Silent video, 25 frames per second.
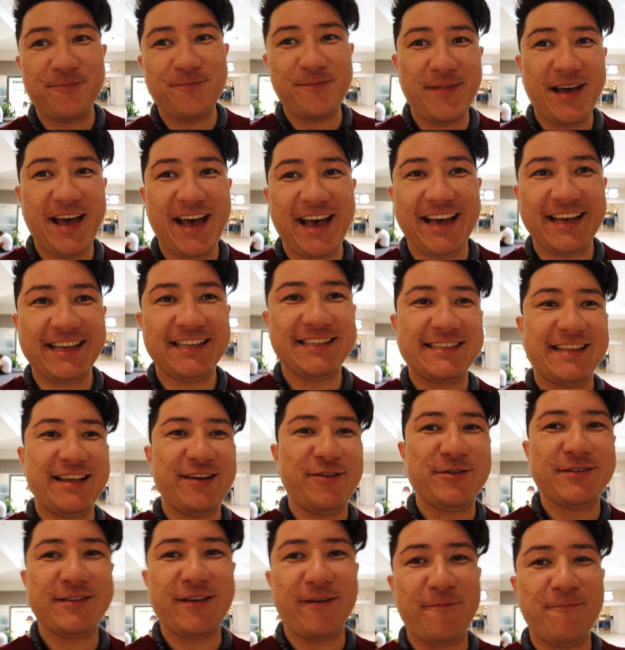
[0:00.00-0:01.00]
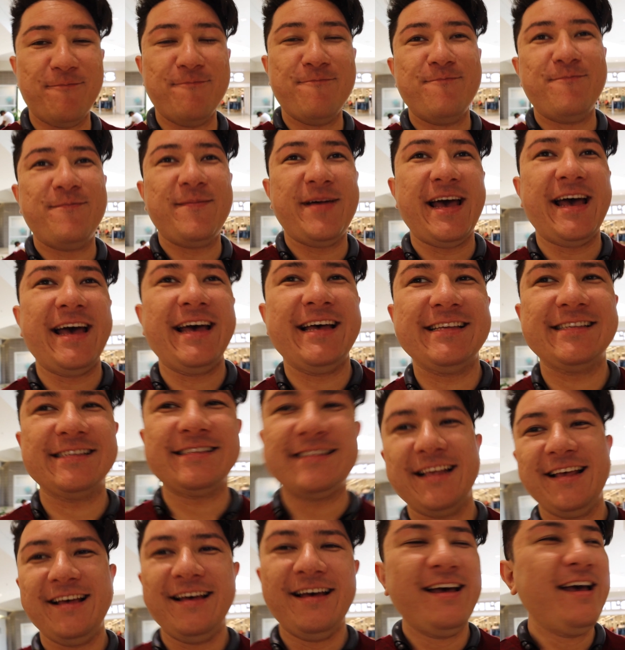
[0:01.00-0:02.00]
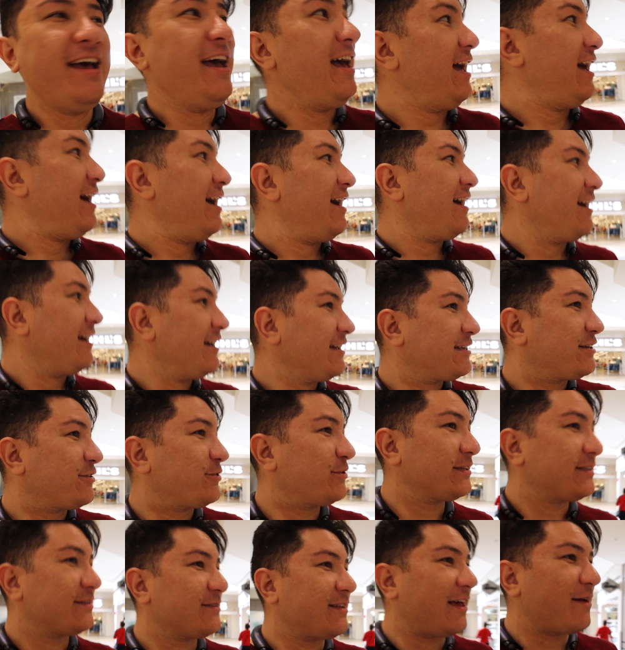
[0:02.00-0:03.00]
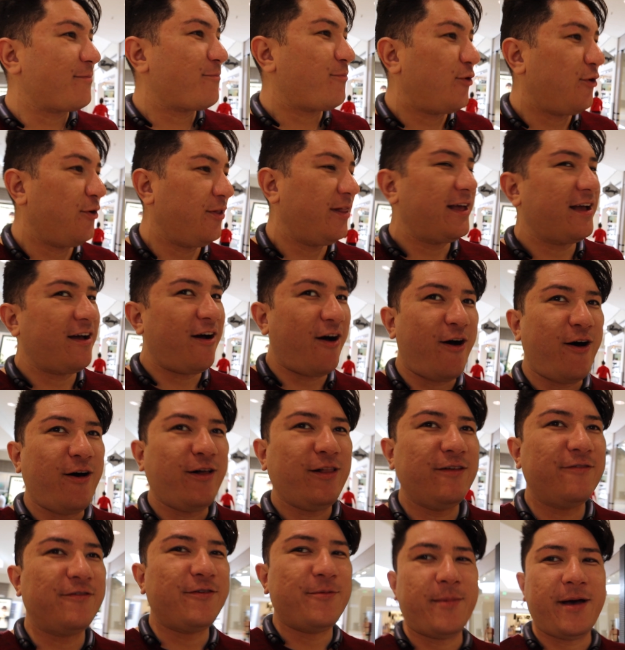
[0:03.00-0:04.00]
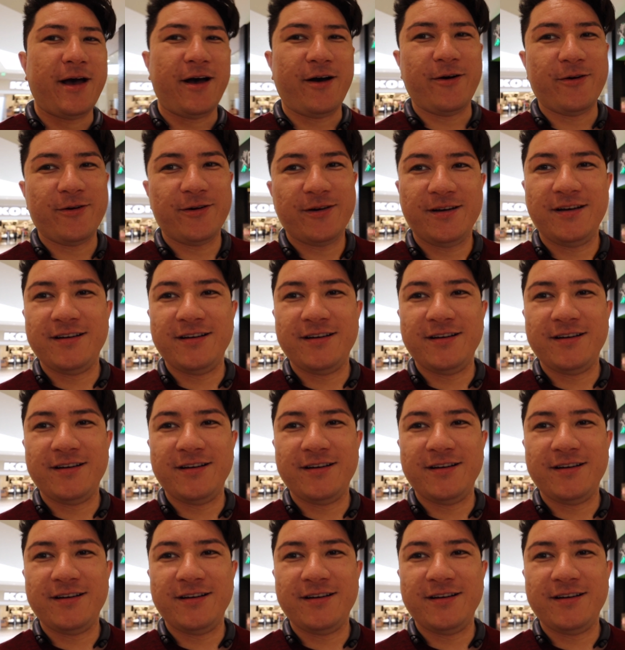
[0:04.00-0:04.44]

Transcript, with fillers: a mess. That was a mess. She was like pulling all of them out.